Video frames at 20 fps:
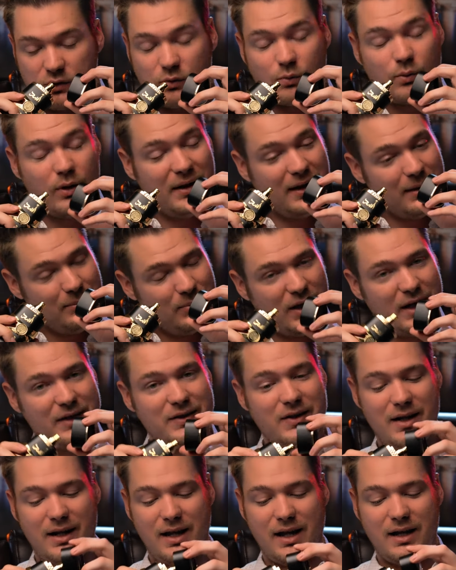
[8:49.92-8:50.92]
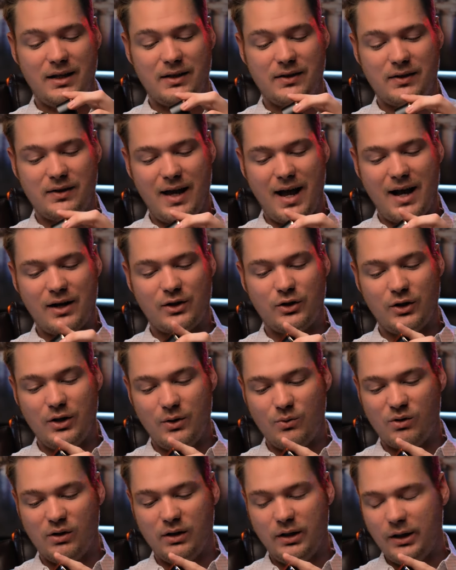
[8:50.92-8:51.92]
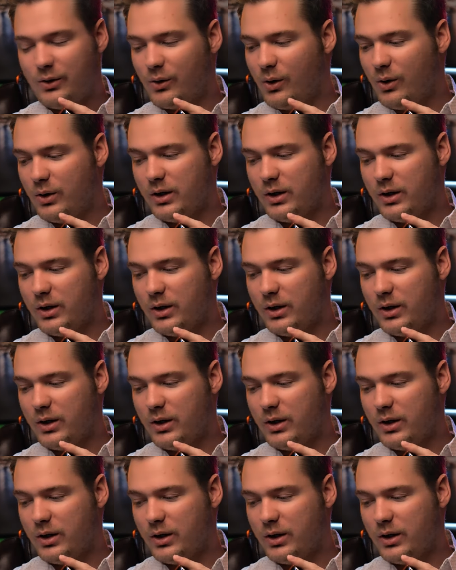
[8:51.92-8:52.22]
really pleasant, and it's actually really growing